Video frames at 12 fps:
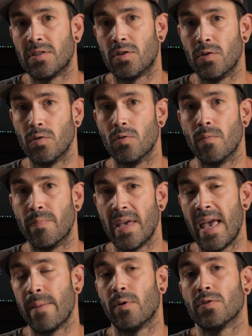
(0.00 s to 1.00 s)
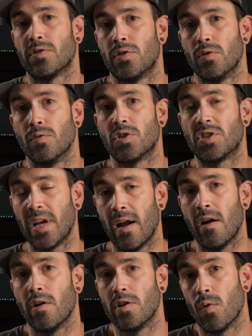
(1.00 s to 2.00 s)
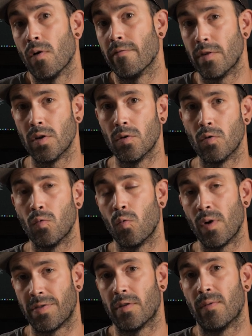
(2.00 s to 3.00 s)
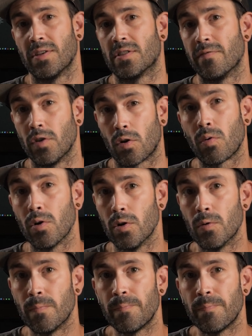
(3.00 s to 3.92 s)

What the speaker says: to be able to share your view with the rest of your crew.